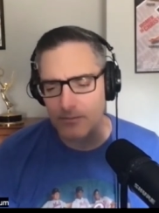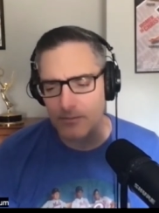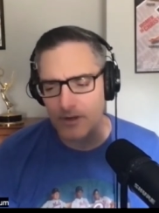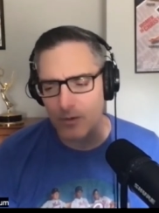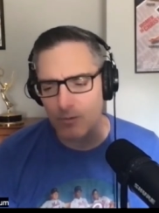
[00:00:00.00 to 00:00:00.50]

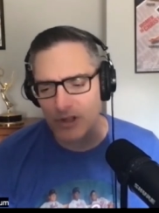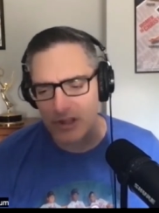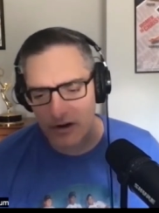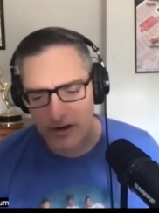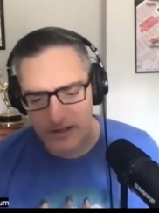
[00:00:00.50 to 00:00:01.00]
you know really
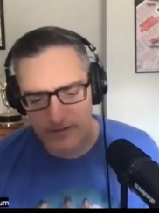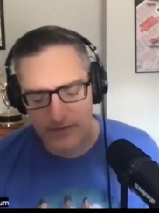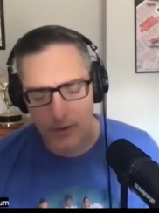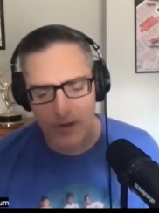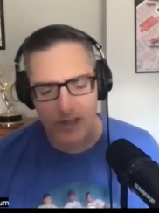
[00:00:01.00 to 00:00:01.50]
started to
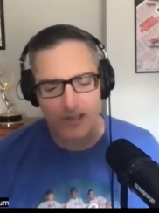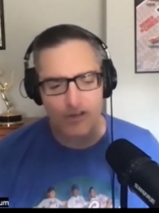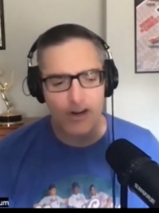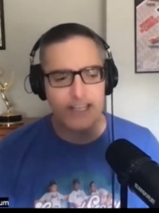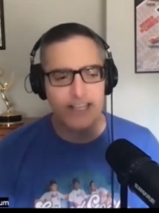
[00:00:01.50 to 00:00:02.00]
focus on
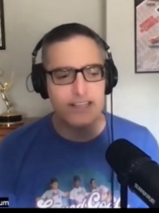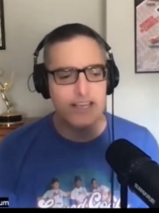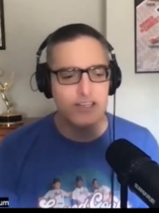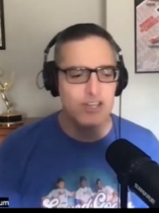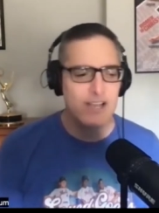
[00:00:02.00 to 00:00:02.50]
trying to get
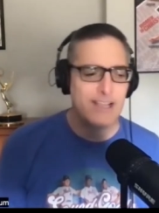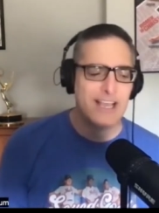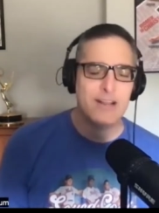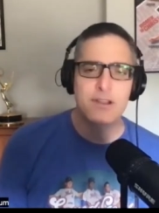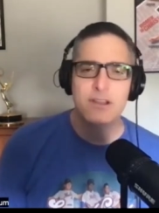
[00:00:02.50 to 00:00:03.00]
that job, I
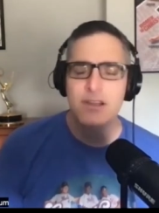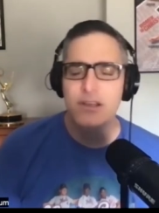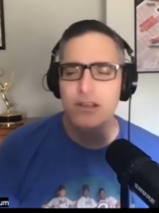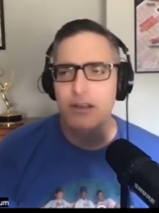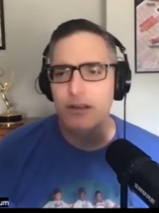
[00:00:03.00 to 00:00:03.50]
got a
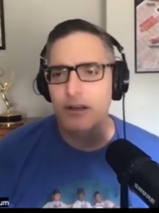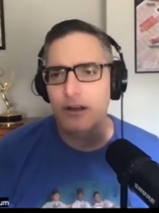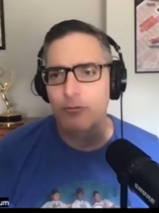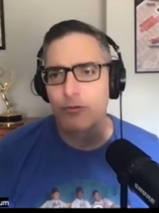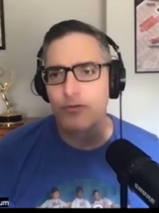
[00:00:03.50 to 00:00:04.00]

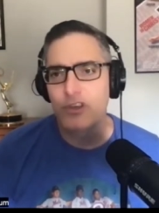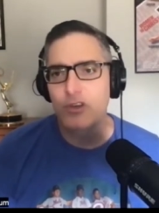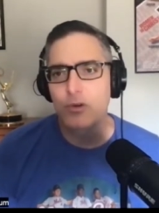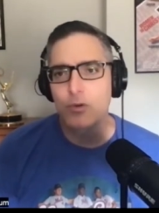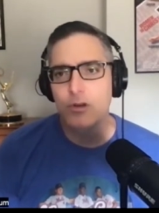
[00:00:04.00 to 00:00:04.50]
a
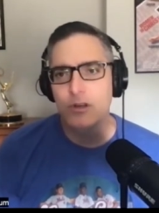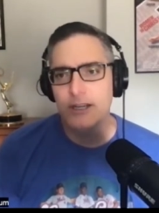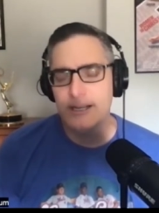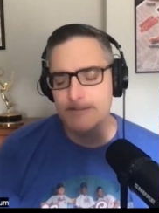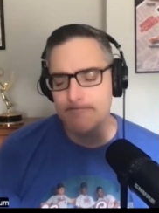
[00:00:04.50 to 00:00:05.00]
review
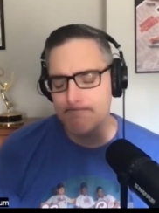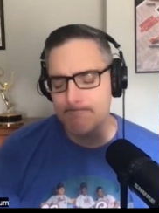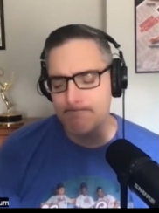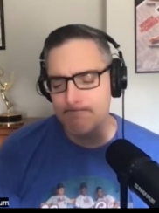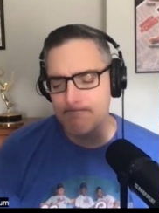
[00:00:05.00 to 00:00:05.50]
um,
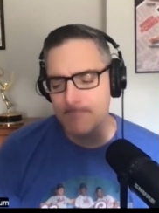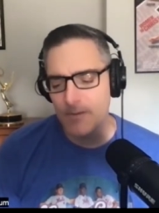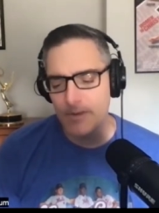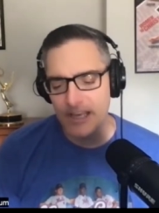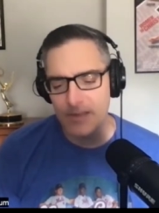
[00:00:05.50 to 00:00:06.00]

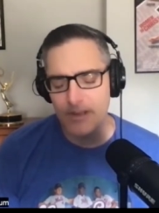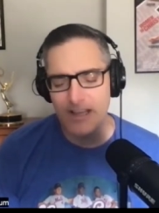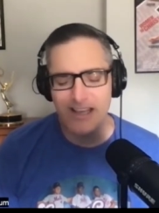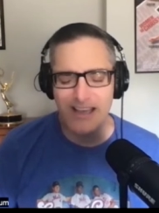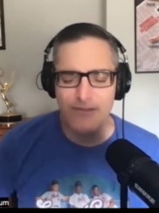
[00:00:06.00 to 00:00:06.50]
from
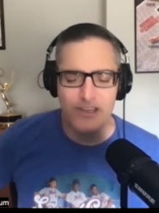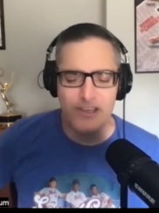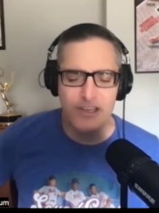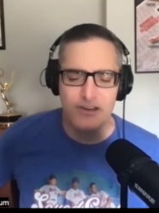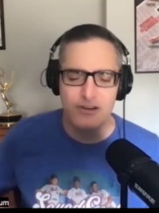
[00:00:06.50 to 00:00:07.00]
ESPN. Every
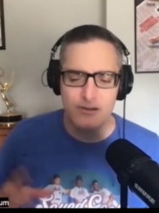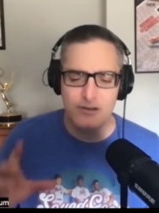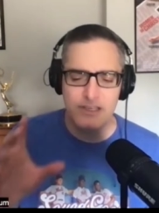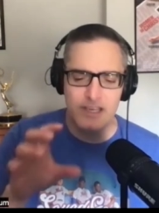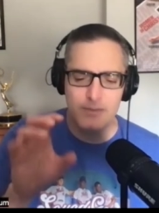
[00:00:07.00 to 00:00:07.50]
year,
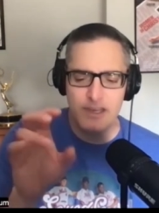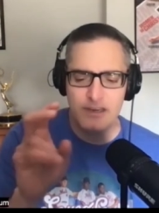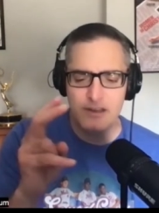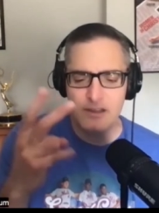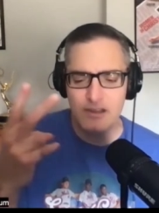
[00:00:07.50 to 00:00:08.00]
ESPN
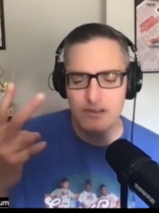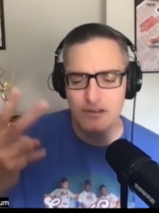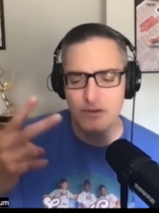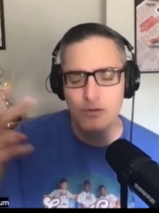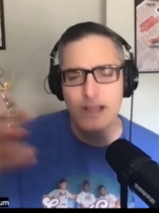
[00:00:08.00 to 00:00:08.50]
does
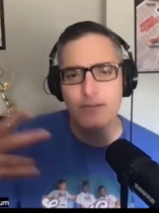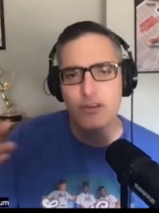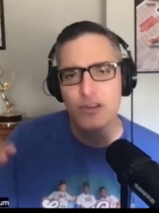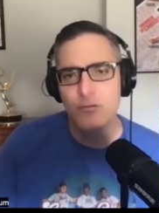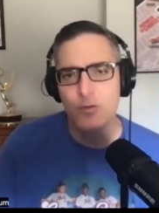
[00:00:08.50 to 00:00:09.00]
two
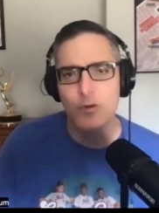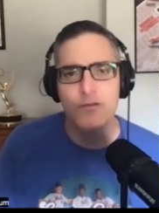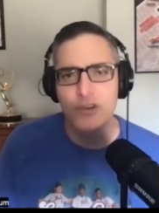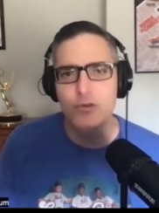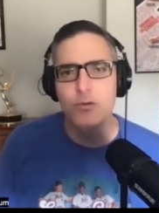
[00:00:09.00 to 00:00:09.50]
levels of
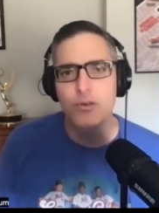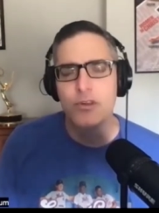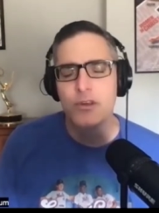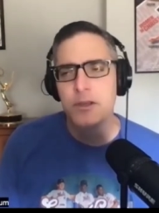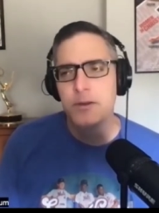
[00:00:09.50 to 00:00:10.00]

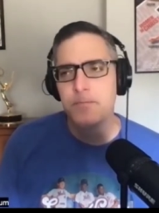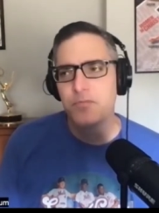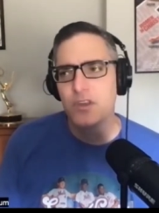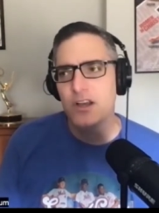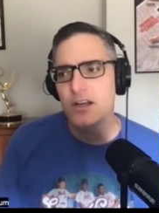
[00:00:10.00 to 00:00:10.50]
reviews.
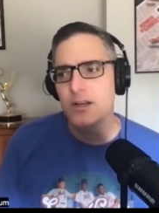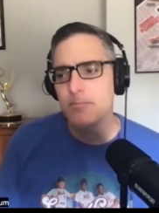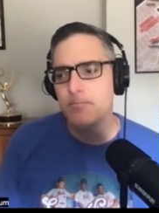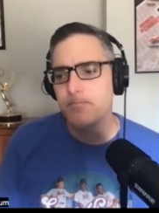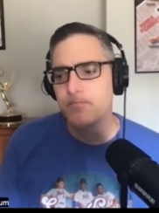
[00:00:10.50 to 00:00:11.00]
Um,